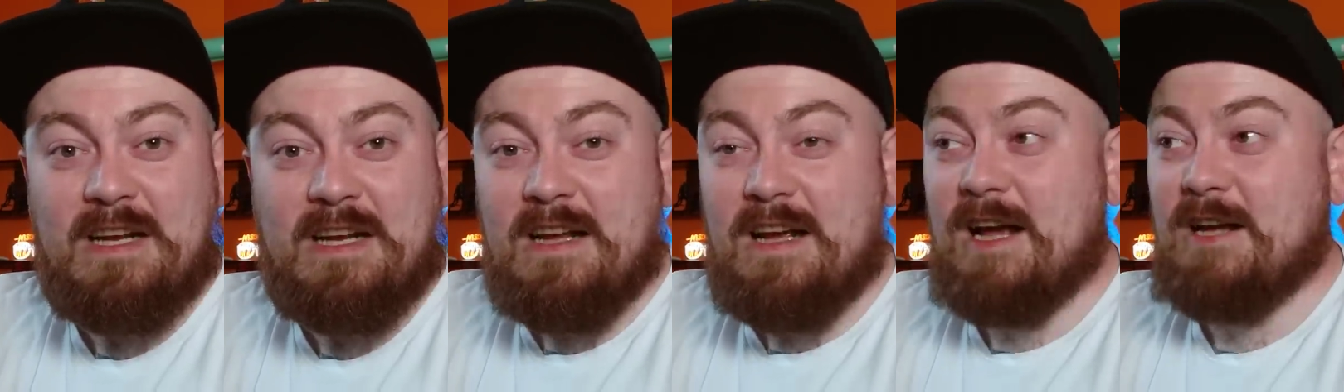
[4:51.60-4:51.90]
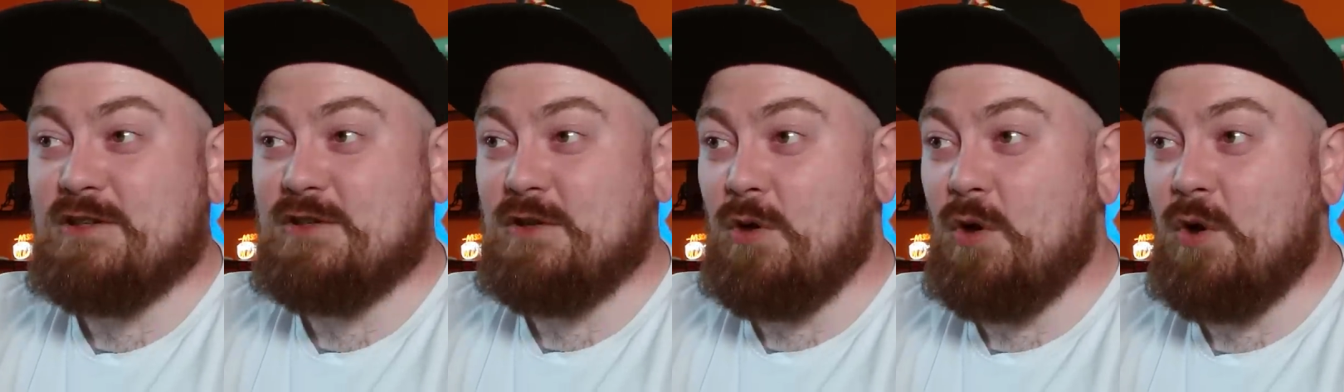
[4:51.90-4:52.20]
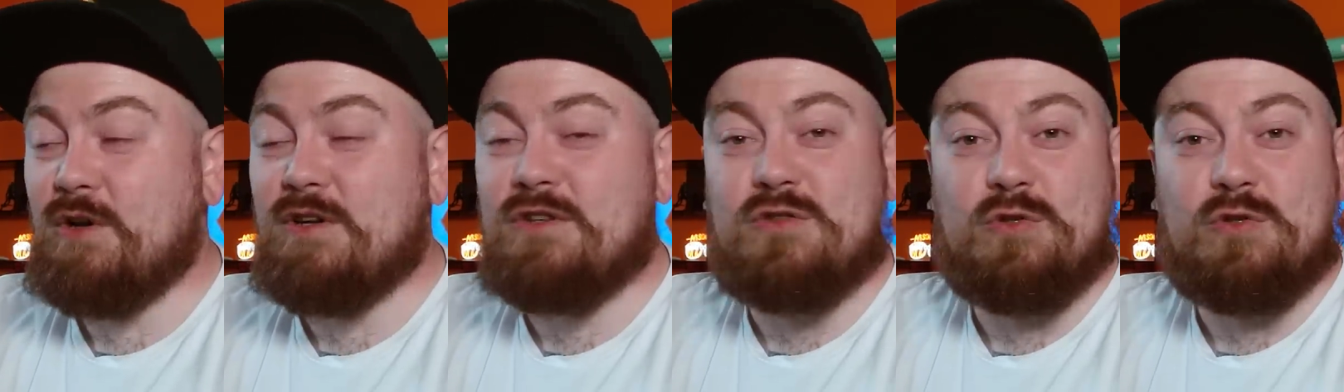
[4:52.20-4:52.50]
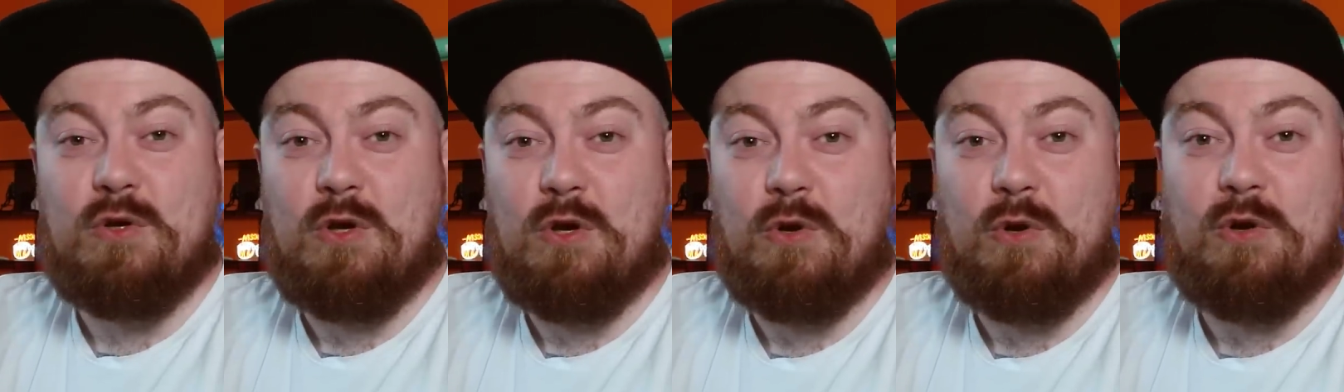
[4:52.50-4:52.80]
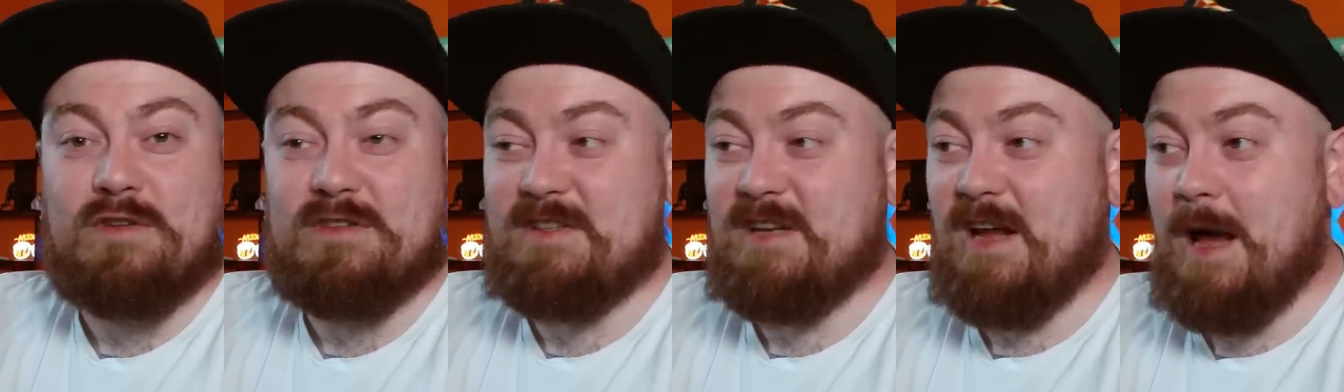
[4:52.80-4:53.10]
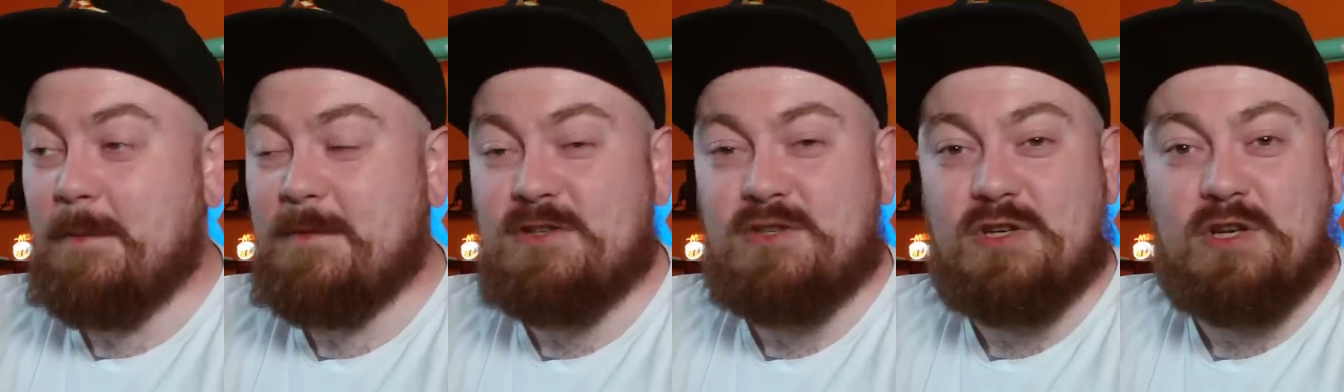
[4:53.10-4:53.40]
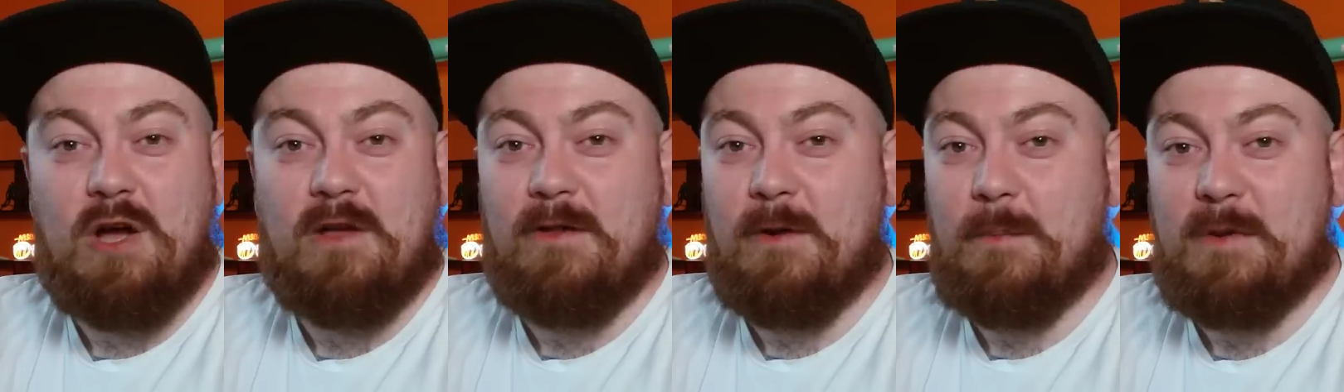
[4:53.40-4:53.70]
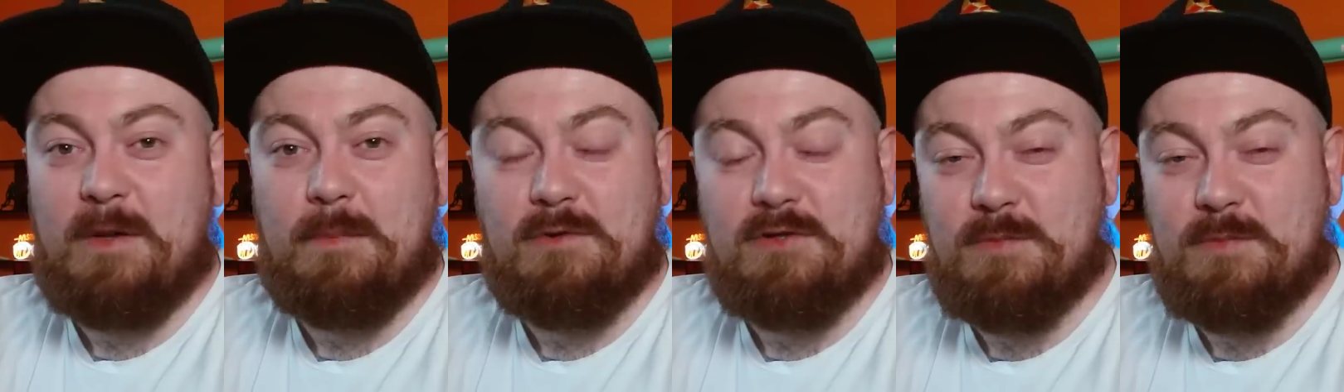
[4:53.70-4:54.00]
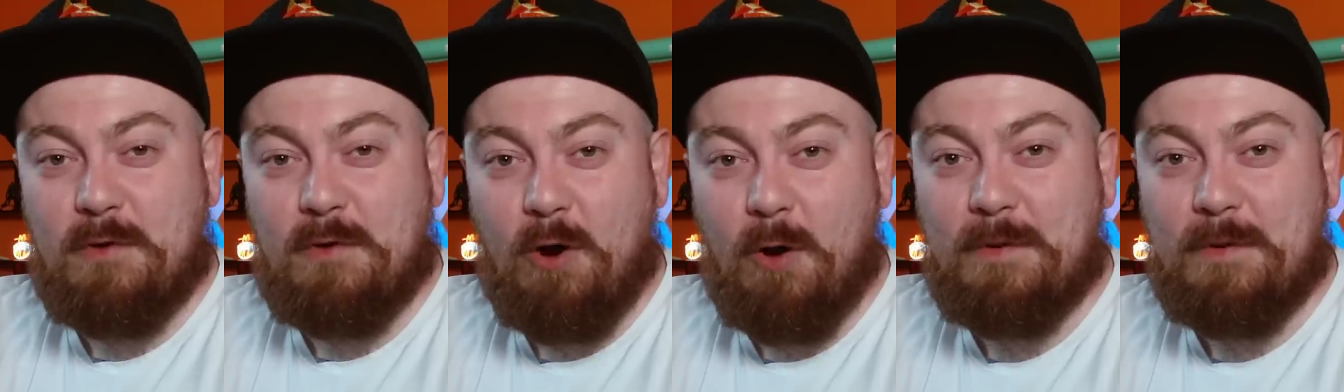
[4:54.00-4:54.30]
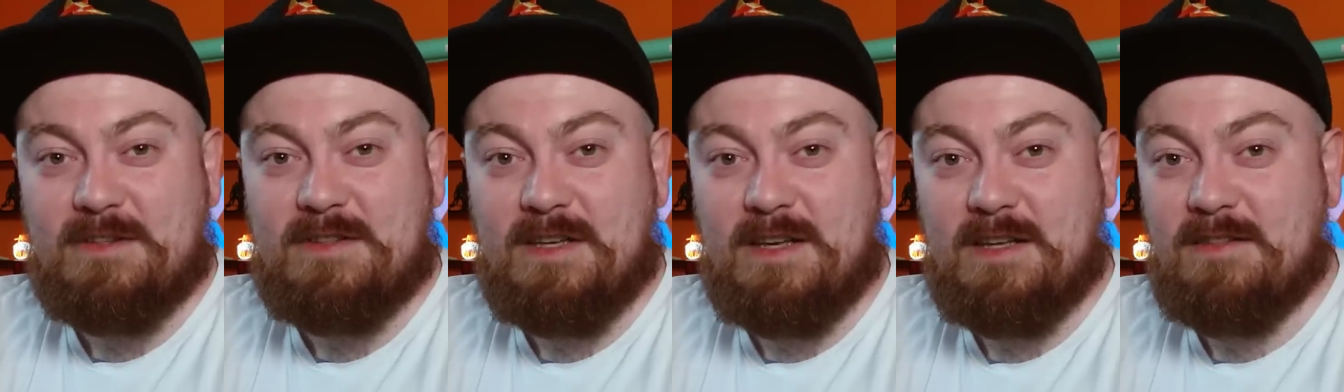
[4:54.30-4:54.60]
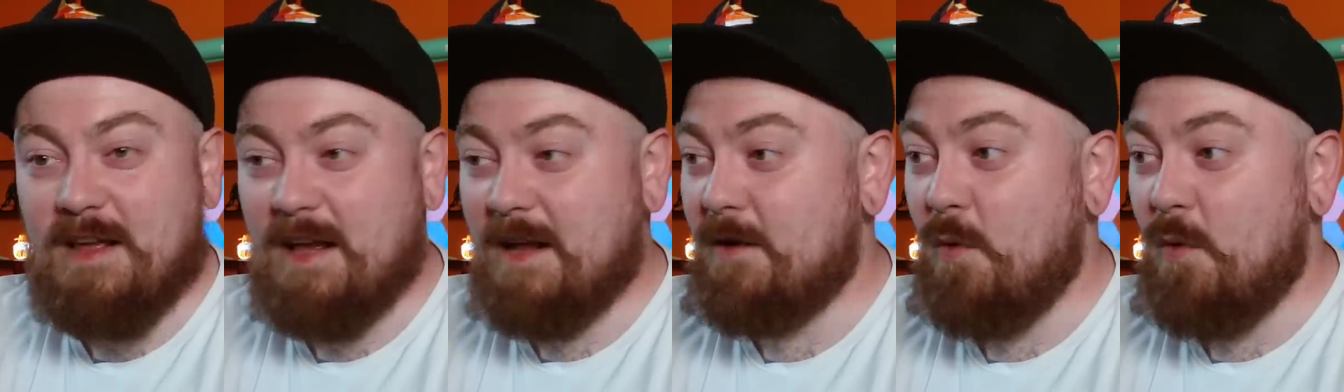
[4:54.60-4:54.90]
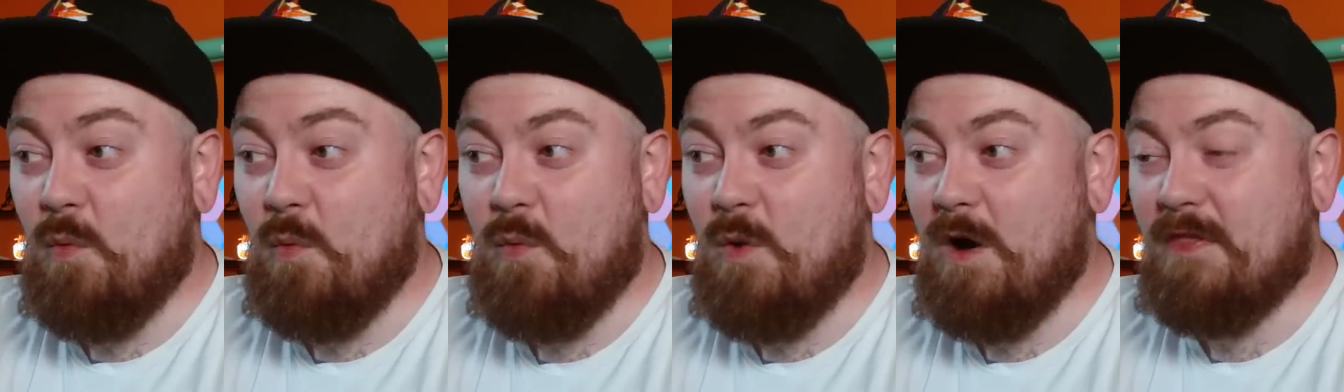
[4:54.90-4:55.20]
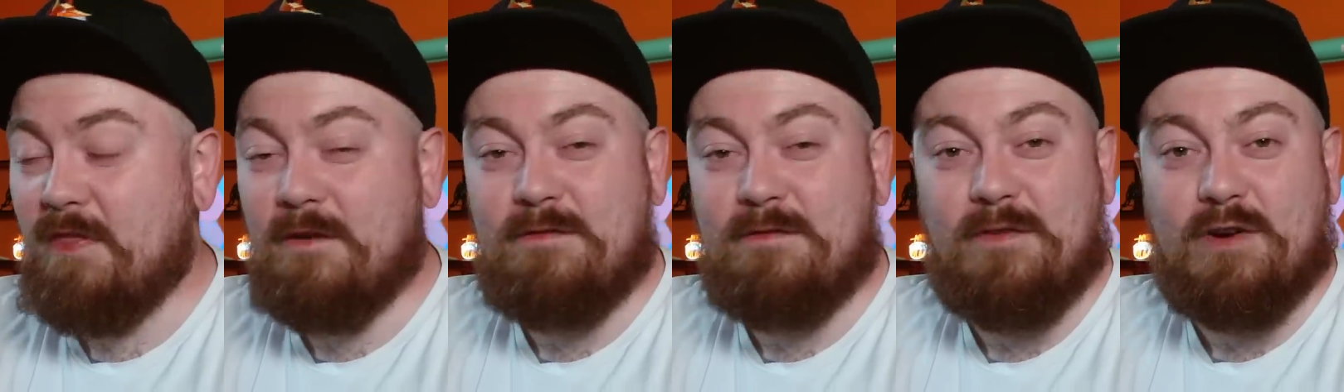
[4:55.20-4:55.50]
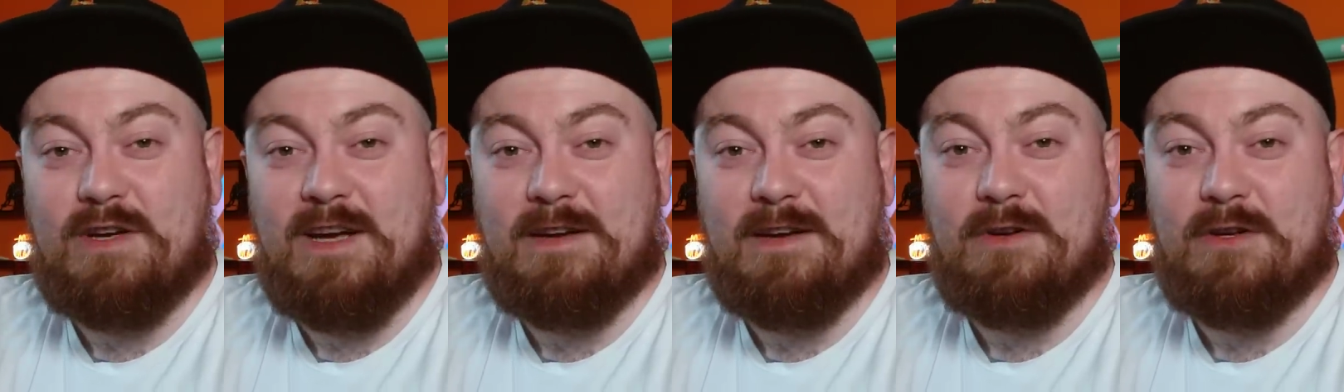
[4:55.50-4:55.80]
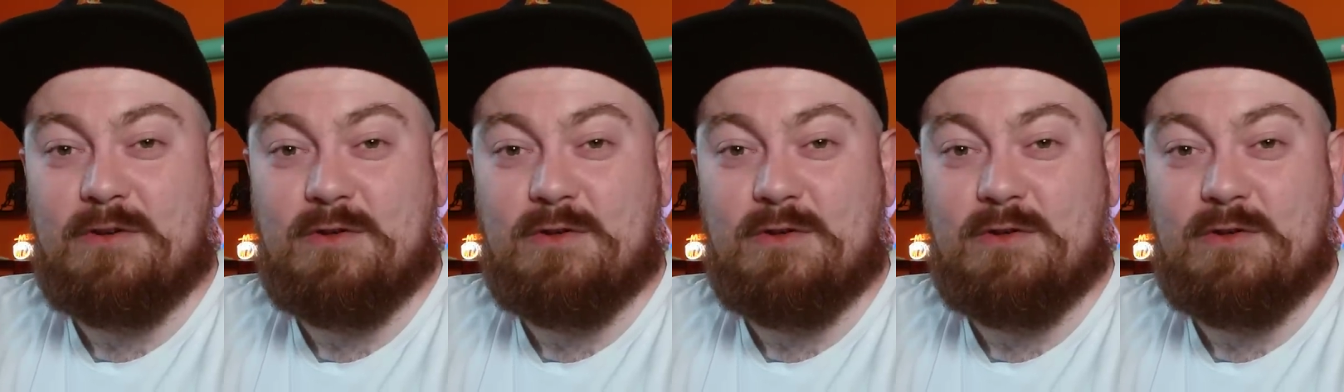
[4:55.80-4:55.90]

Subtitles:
As long as you're not damaging other people's property, then what the fuck ever.